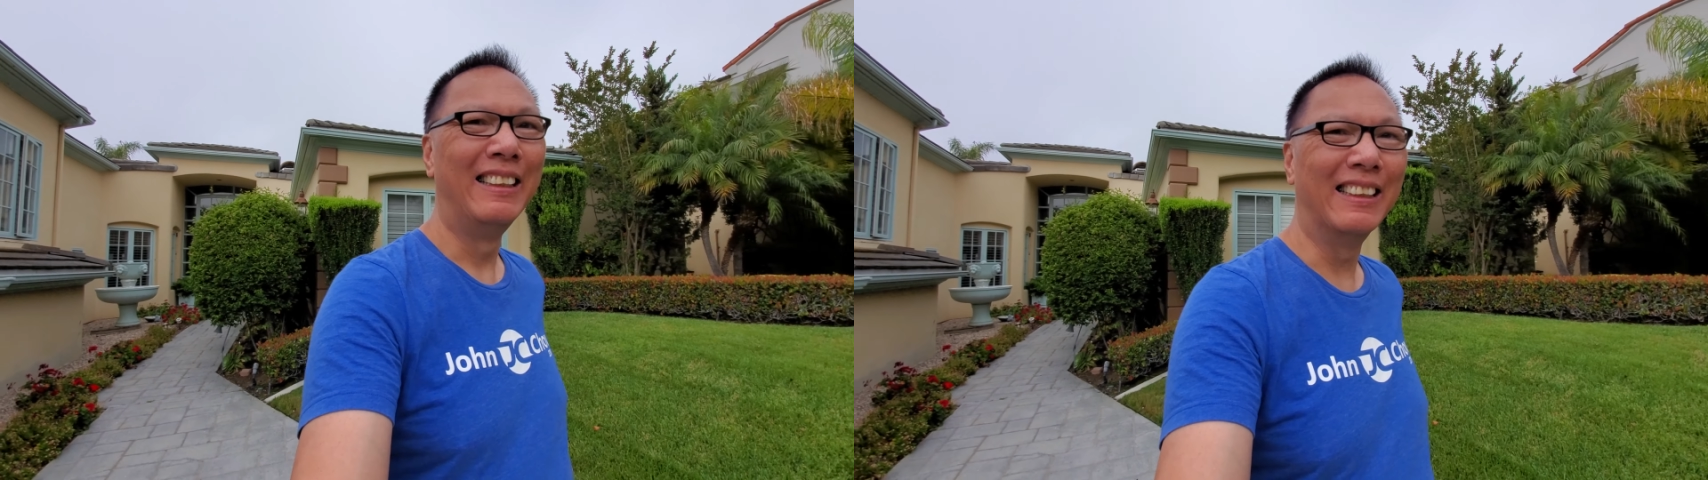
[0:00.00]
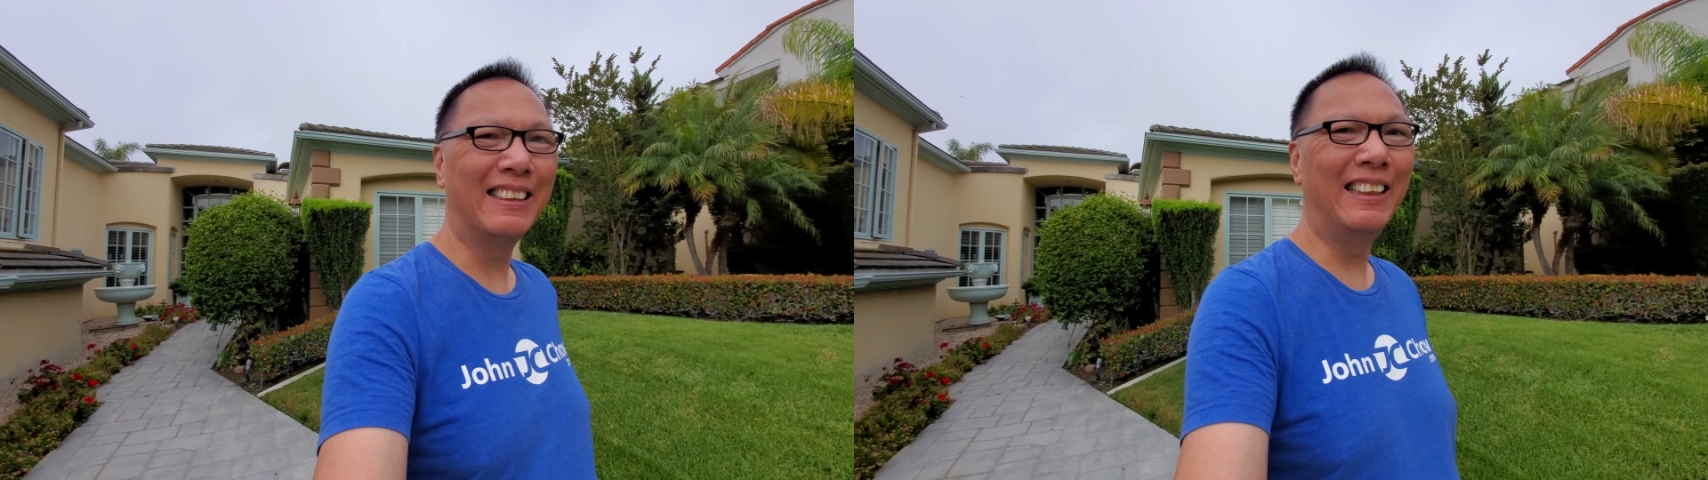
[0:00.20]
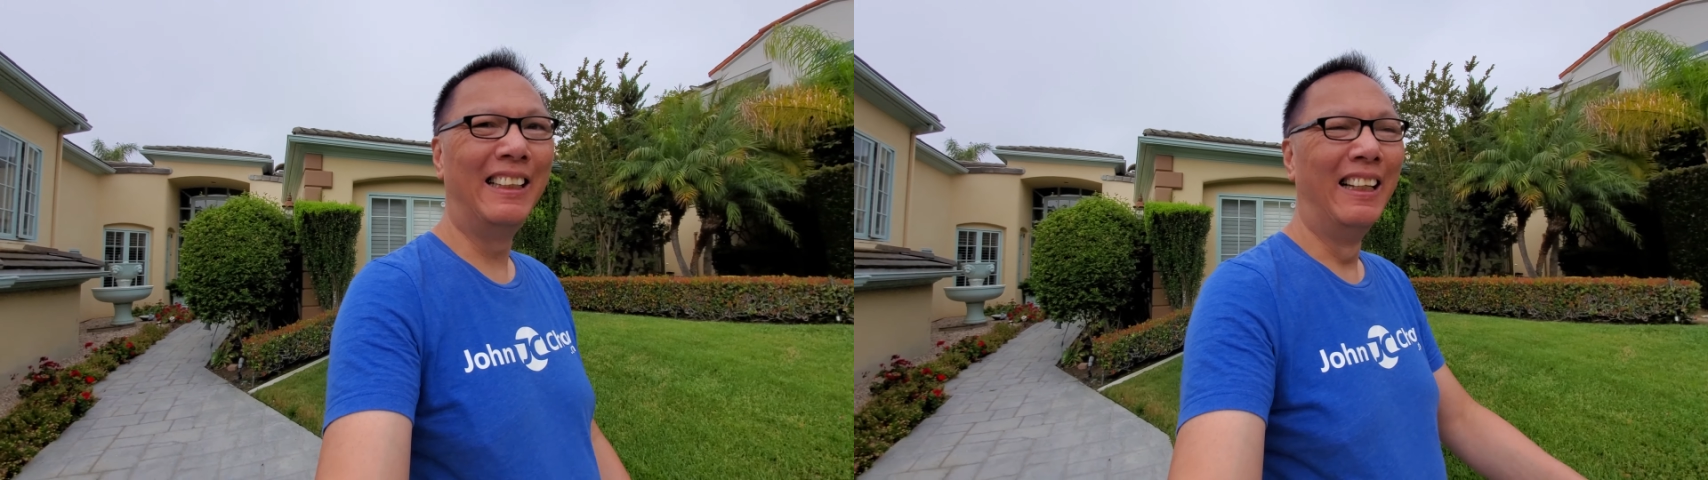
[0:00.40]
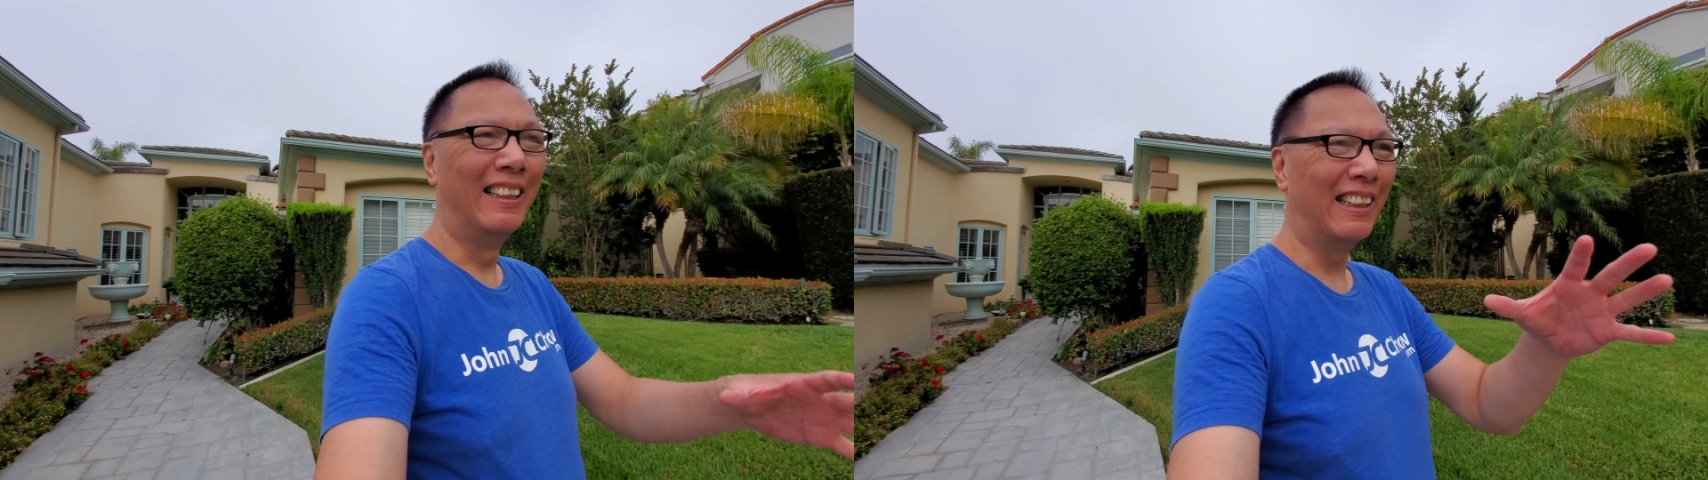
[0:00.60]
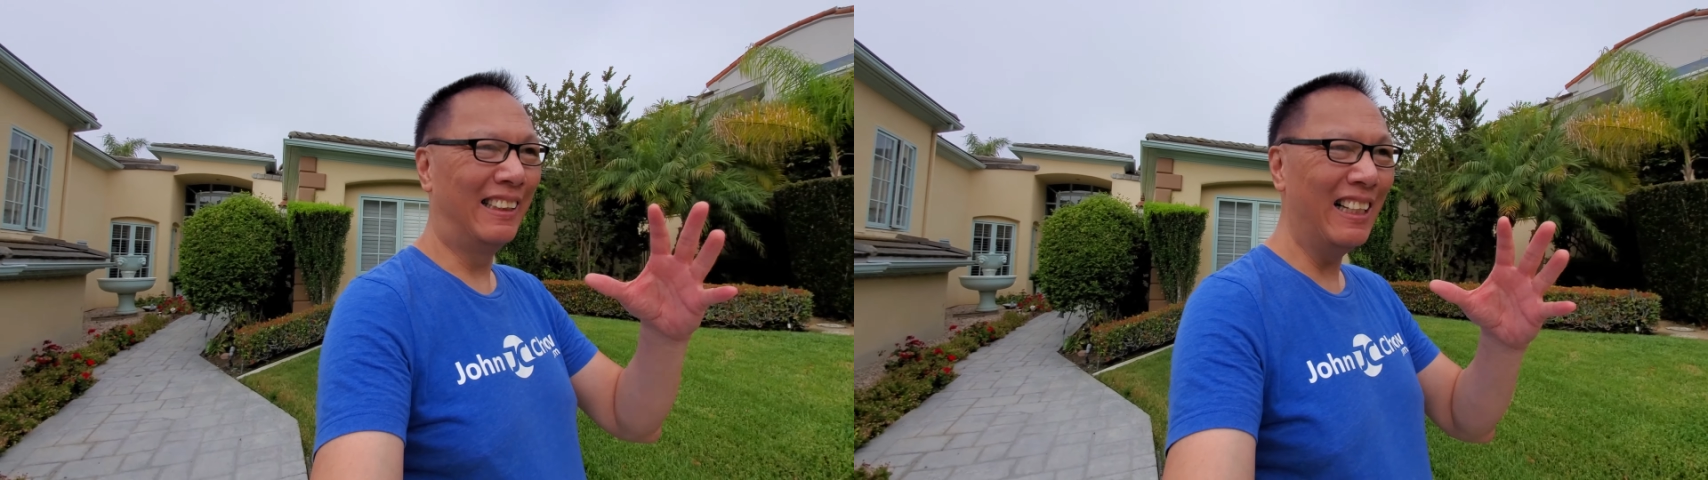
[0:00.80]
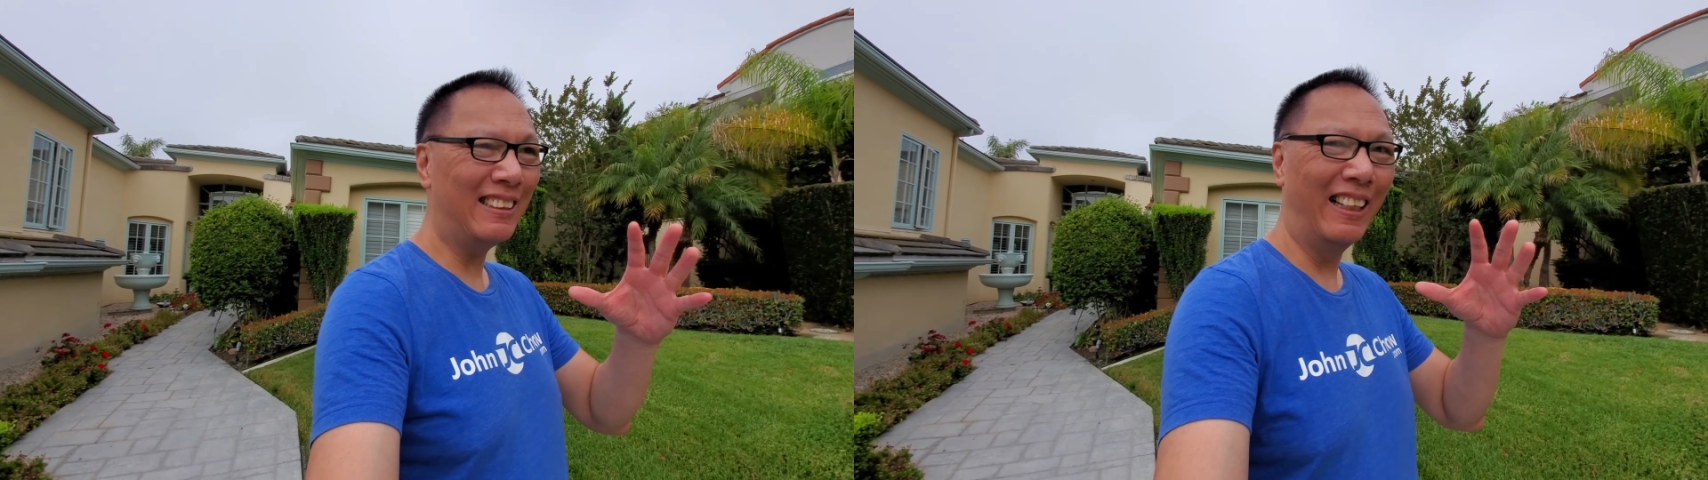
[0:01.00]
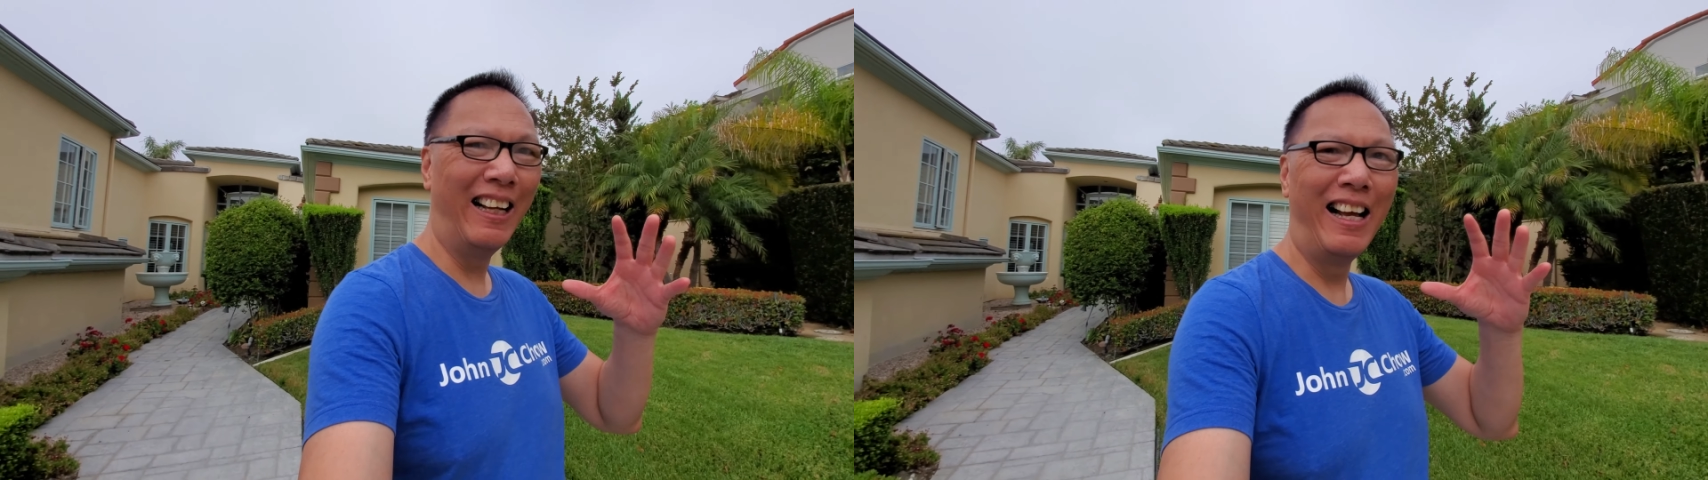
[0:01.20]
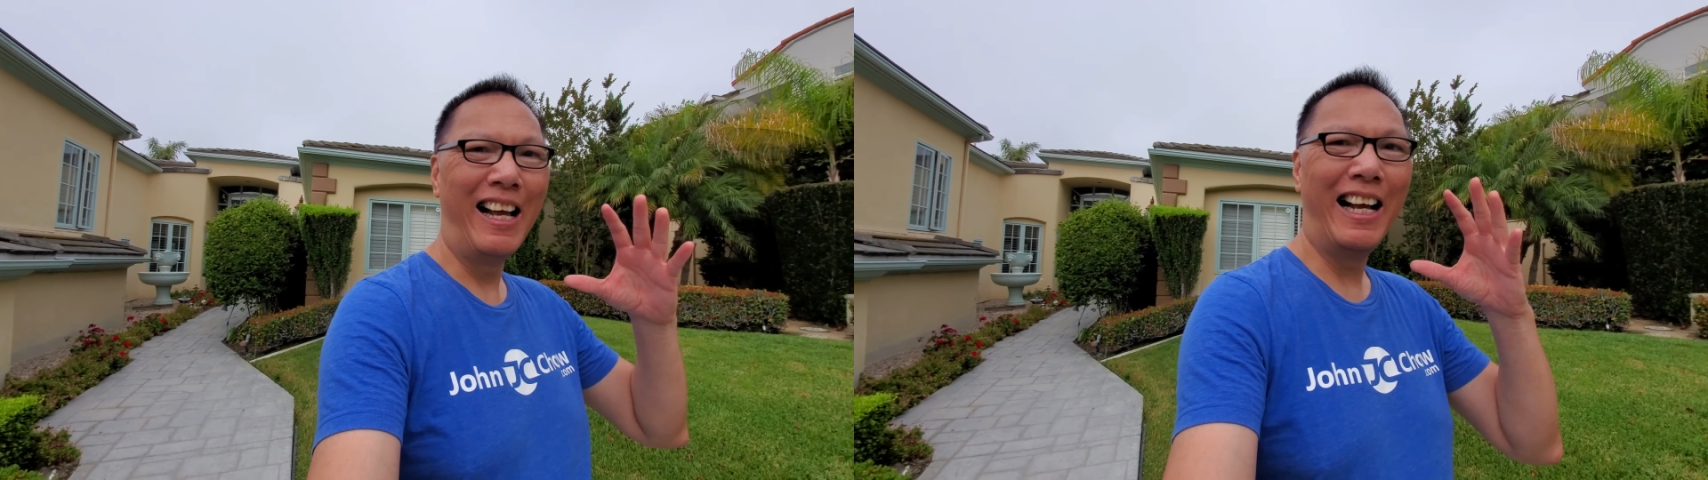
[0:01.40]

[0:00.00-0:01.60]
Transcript: You see, the Tesla